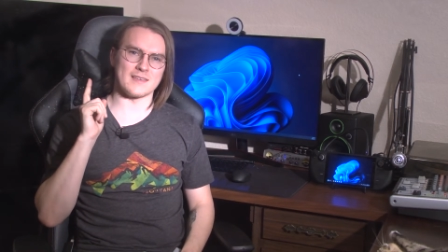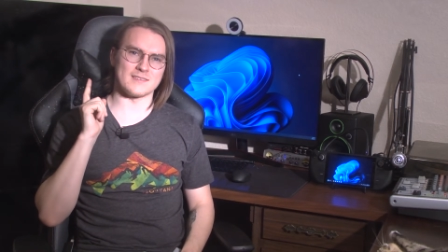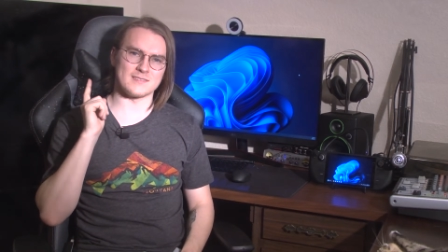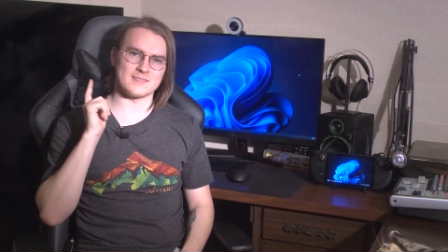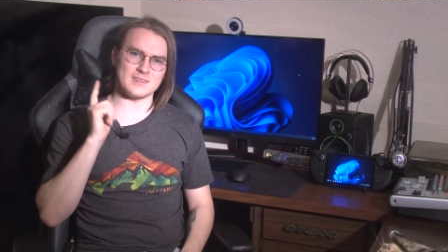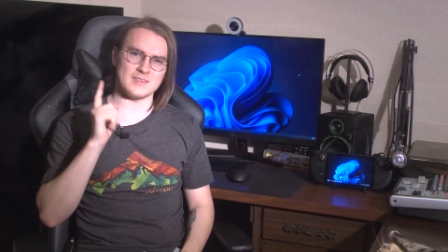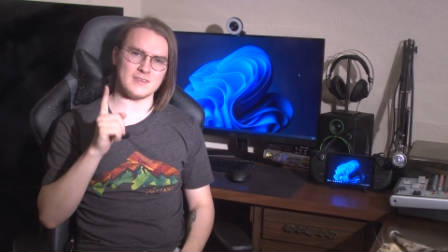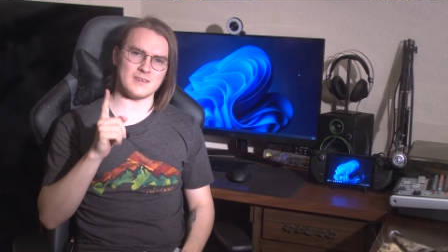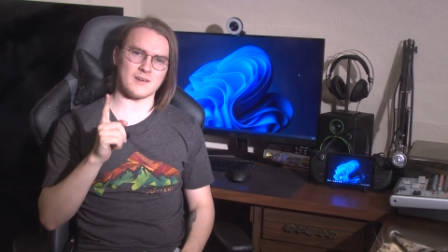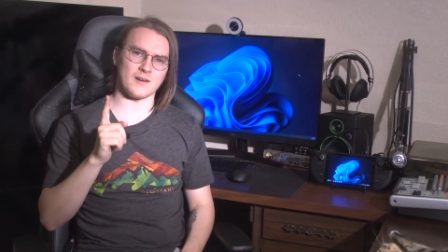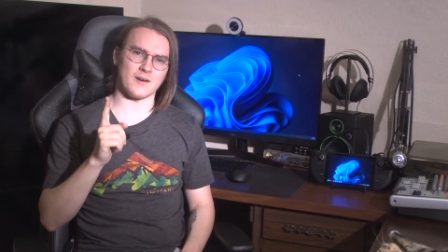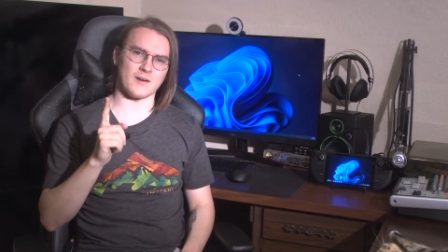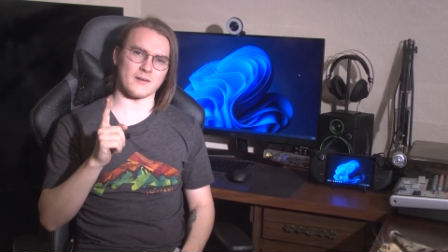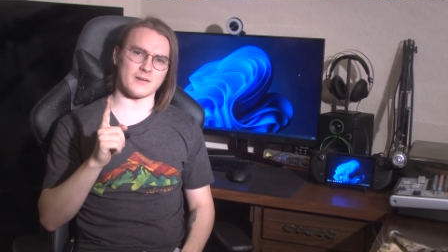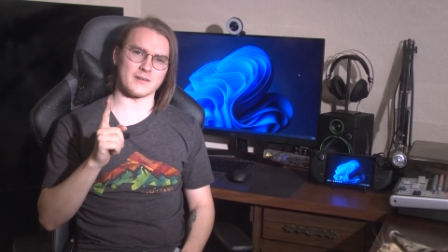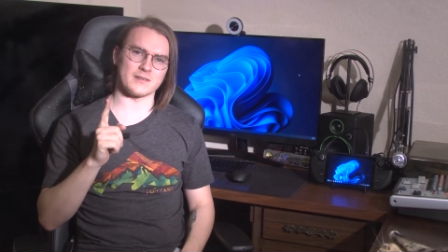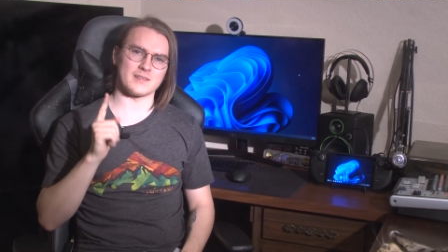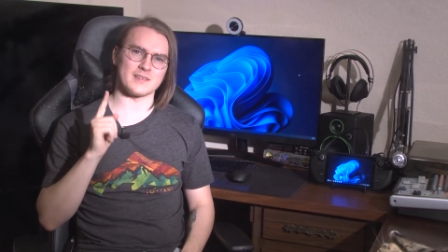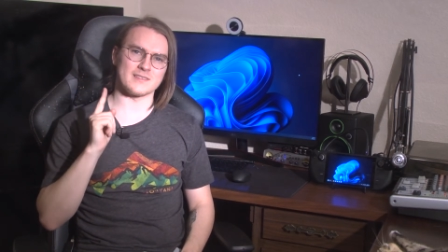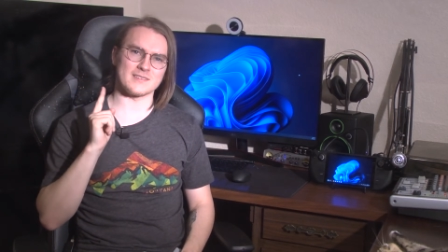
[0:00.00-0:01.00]
S D
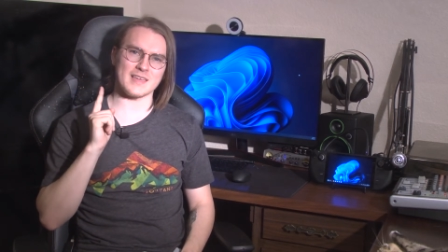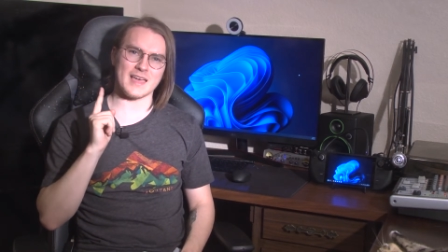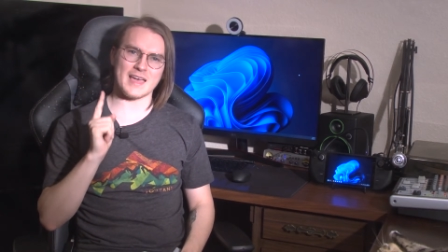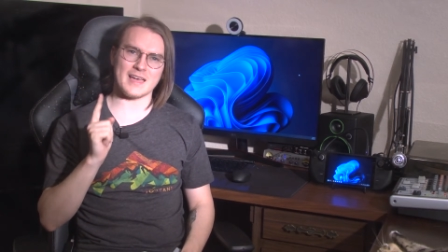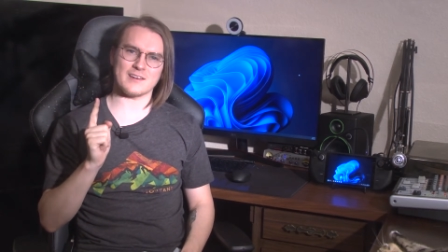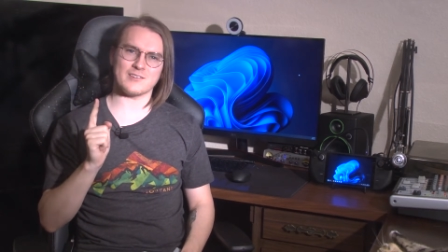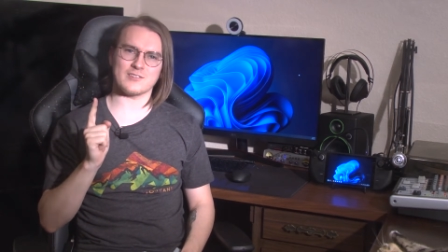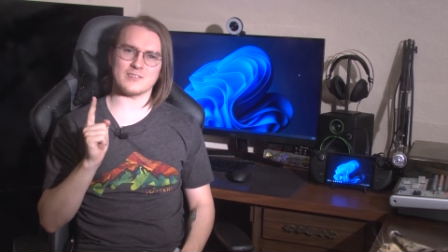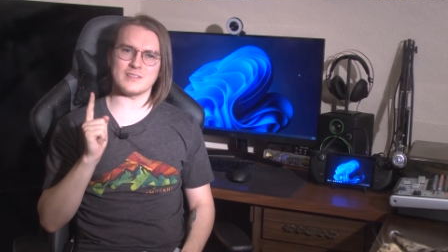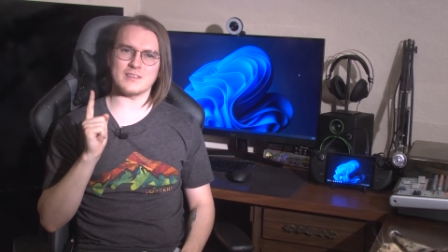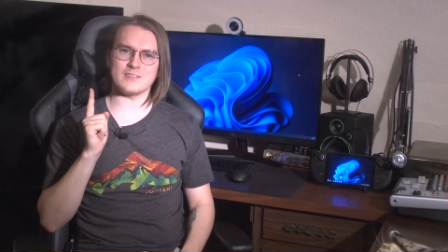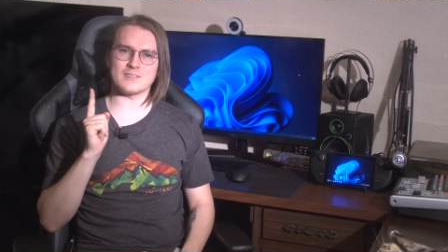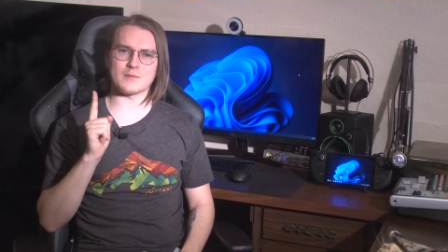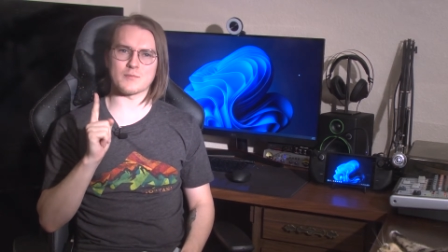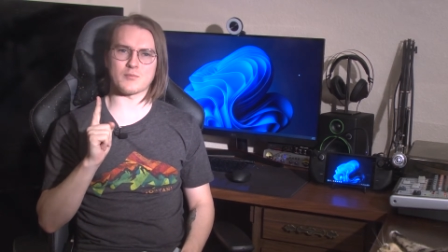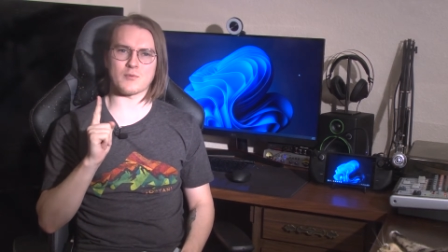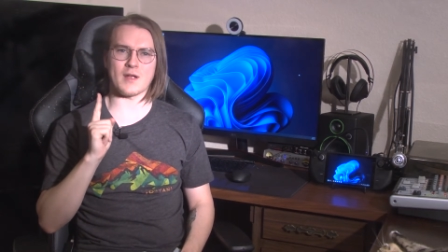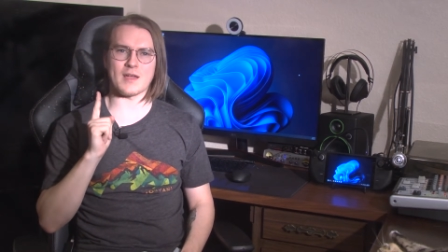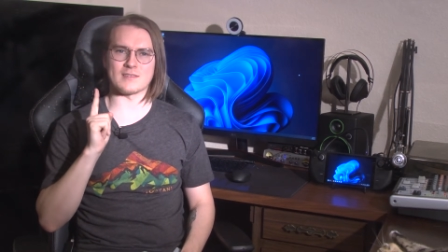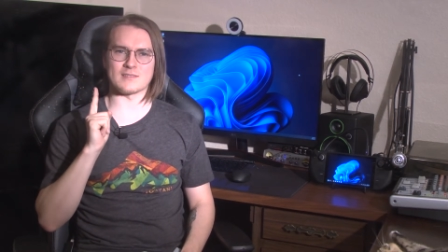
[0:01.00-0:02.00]
card is actually
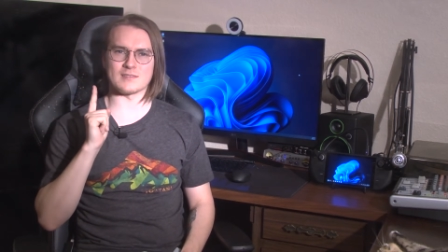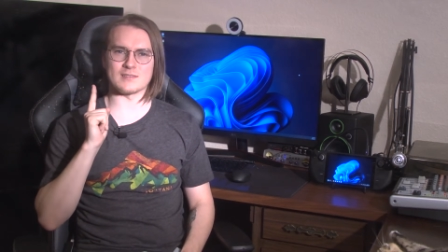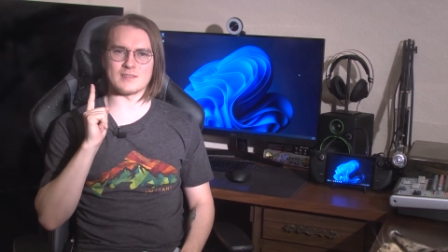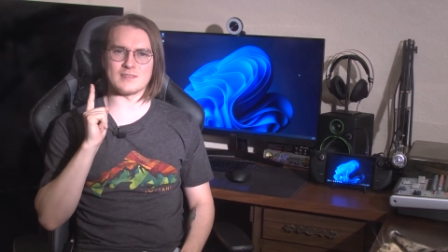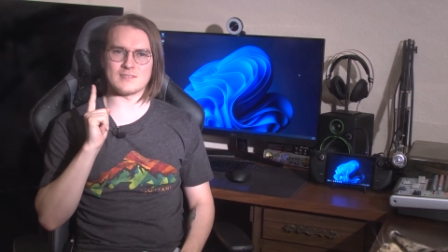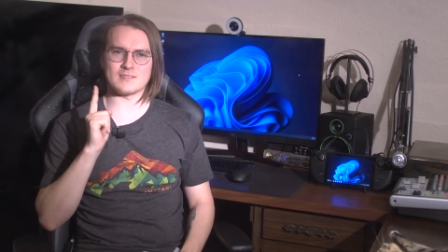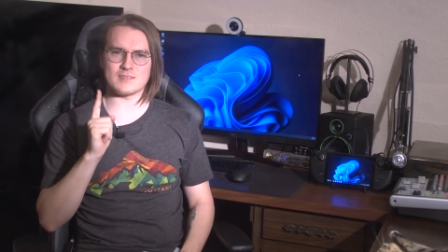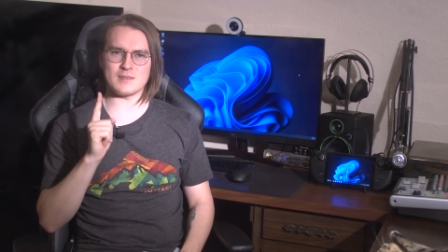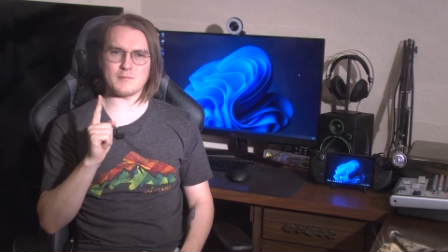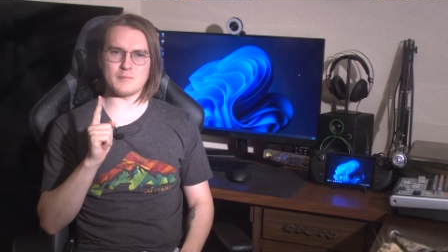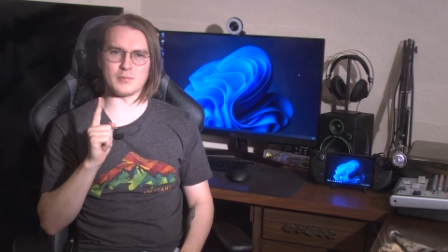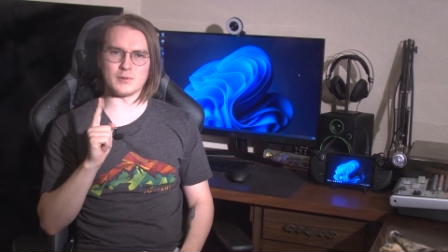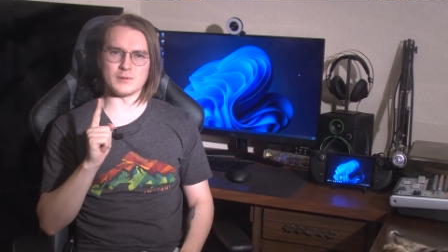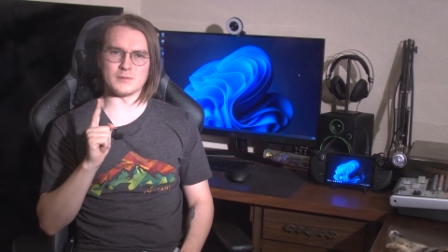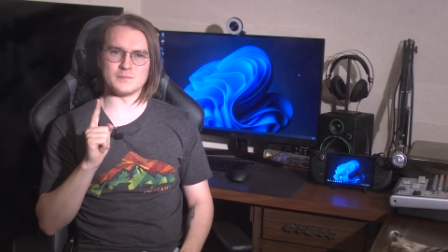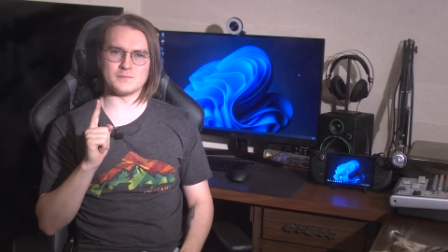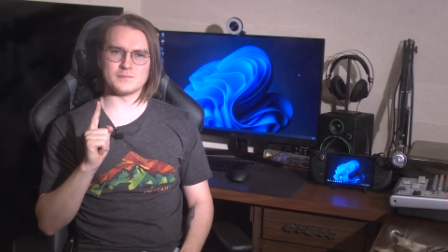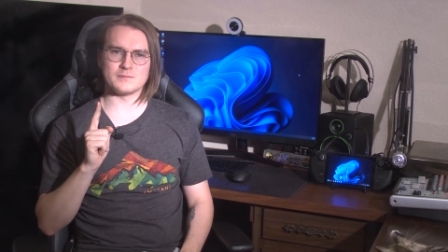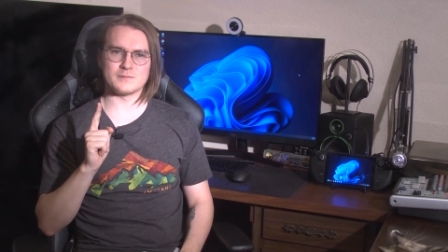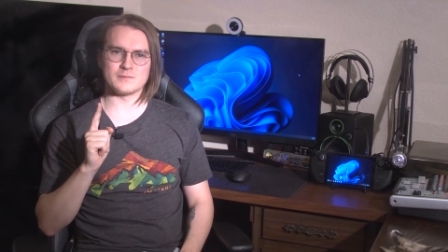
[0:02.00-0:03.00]
surprisingly simple.